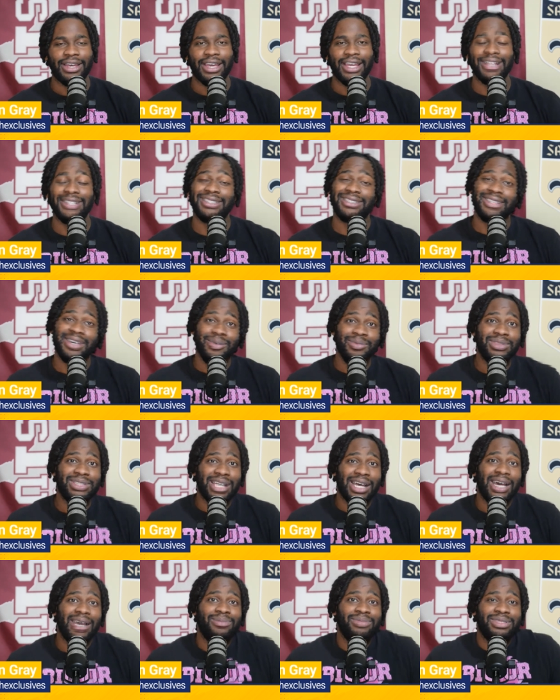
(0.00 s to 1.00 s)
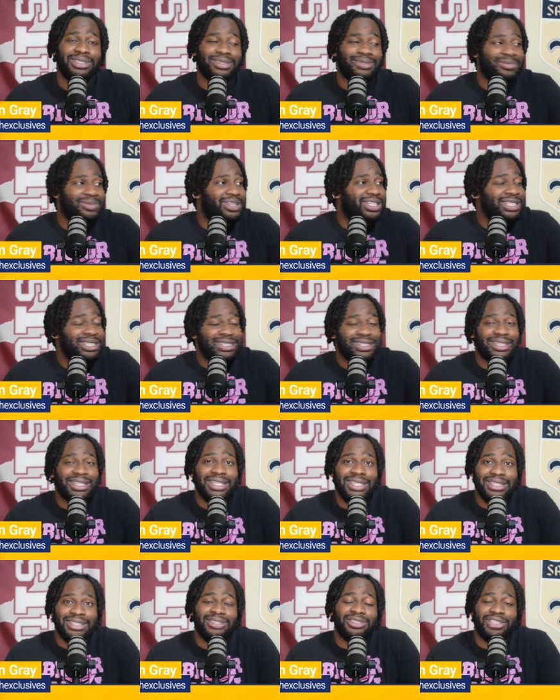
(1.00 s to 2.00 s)
And sometimes these
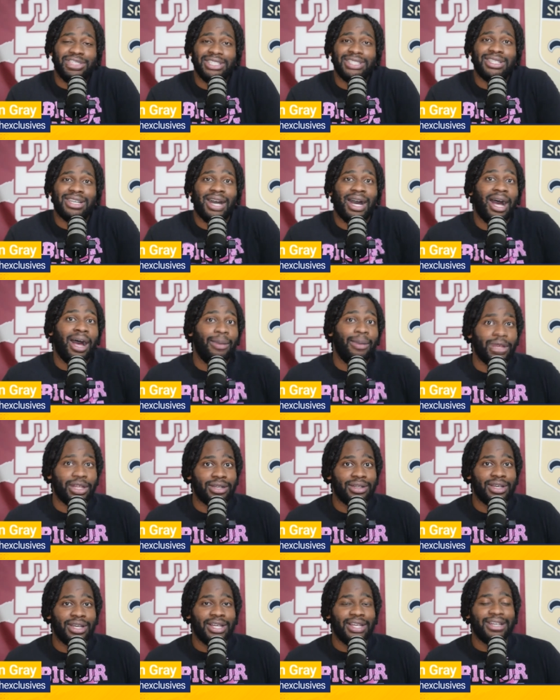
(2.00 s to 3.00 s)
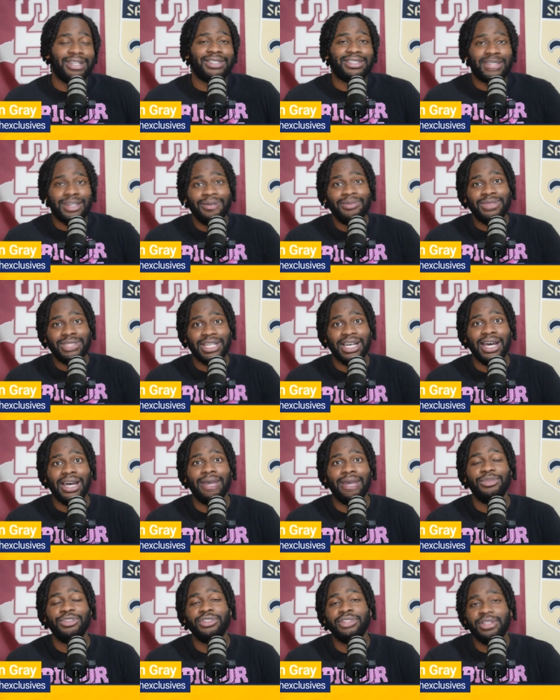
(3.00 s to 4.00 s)
things are just common.
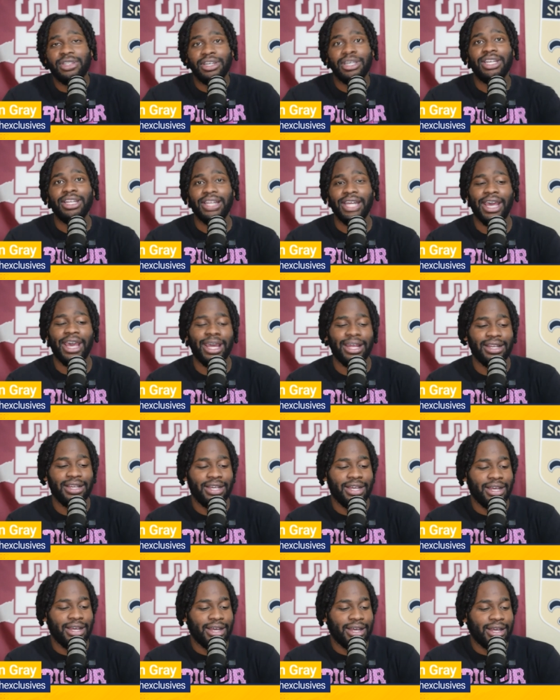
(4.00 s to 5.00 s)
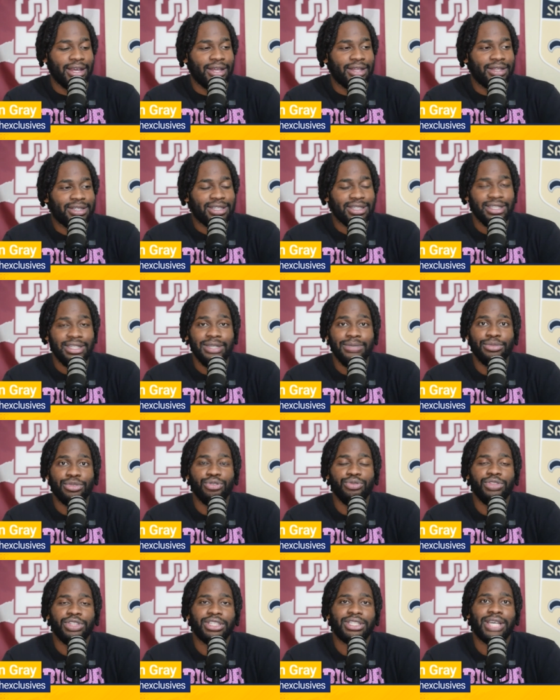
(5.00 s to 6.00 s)
Sometimes you're looking at teams
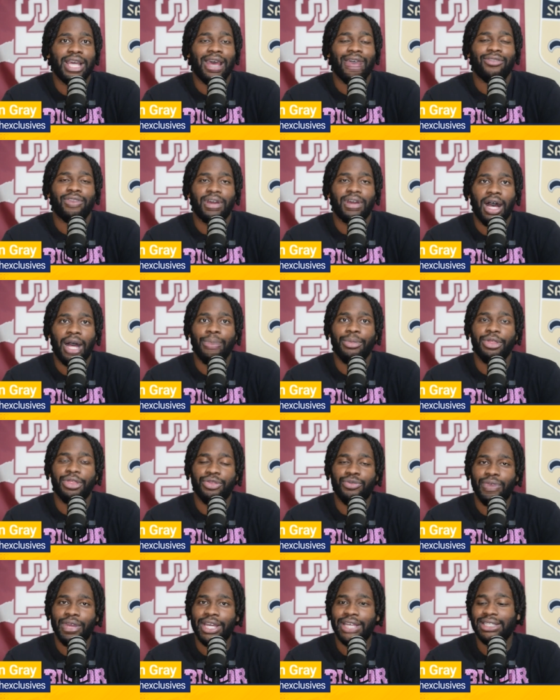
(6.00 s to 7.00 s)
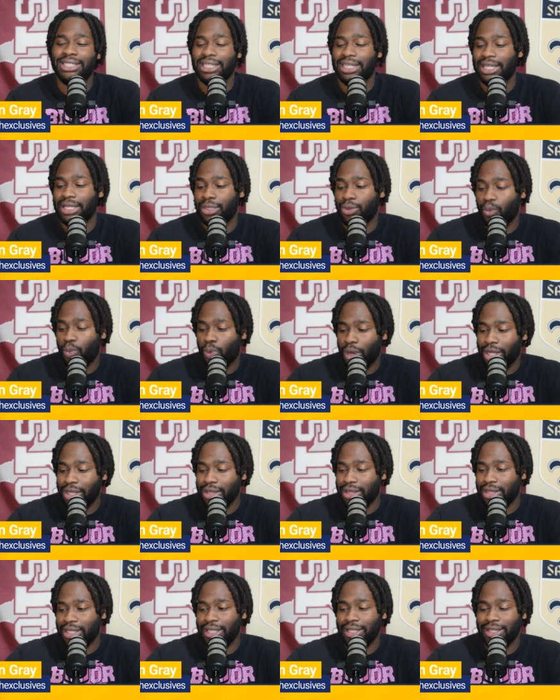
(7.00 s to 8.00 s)
who just have common threads, in the one
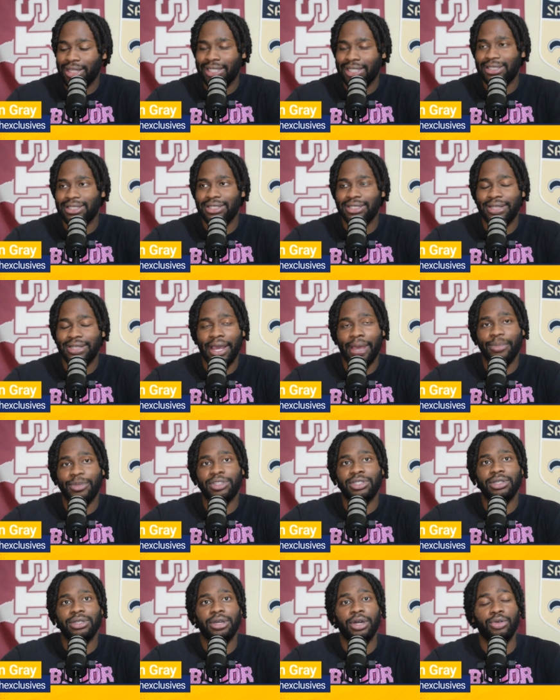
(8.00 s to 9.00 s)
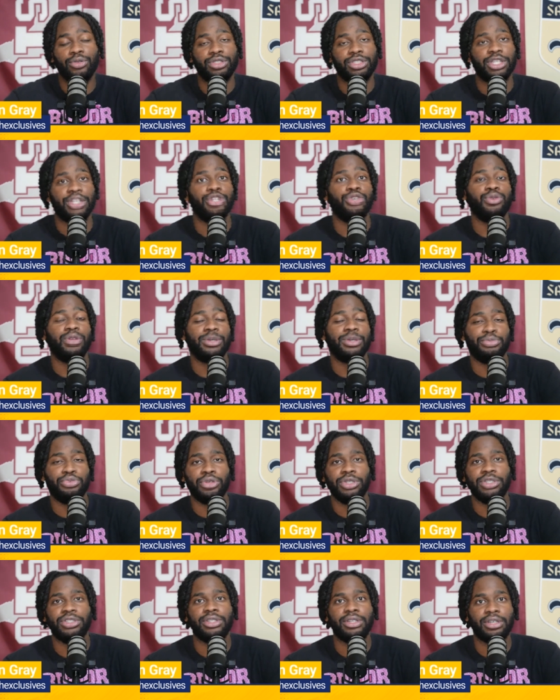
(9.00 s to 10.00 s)
thing that is the same is the coach. And you can
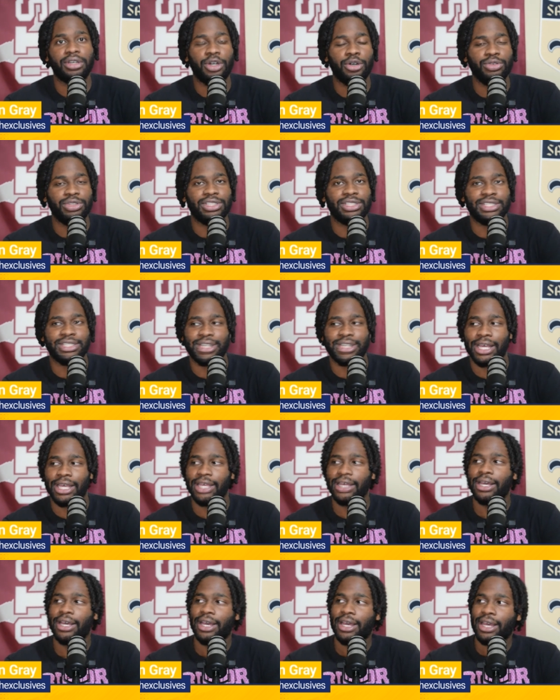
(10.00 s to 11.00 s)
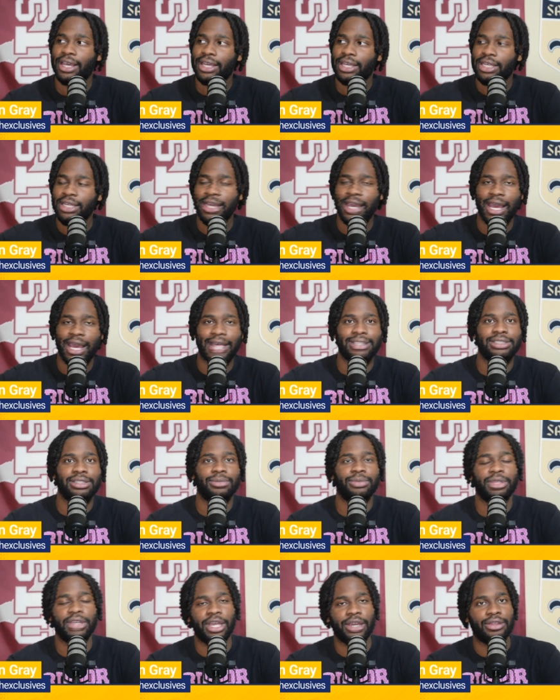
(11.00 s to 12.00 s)
point to the coach and say, he has
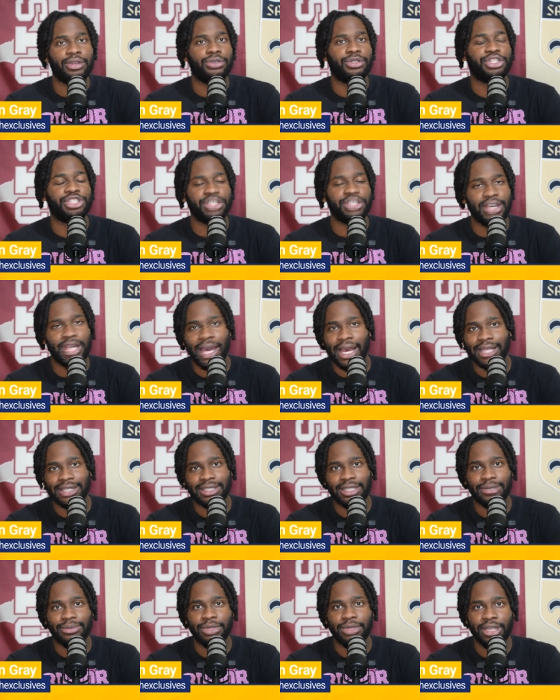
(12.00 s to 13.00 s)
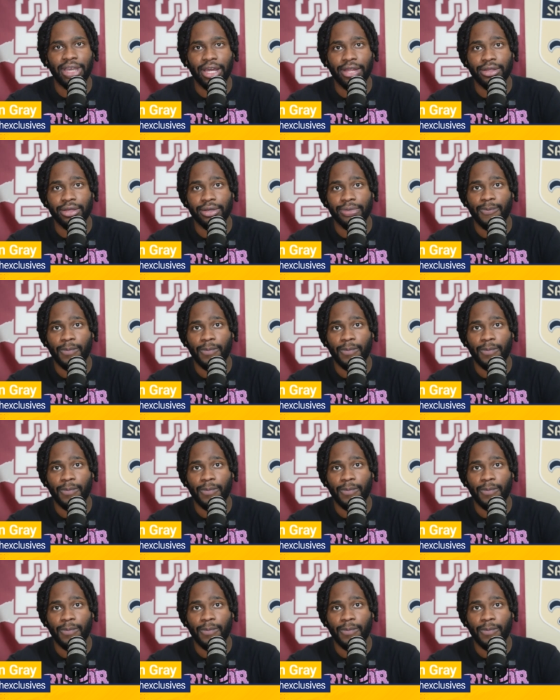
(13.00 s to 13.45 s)
them together, or she has them together.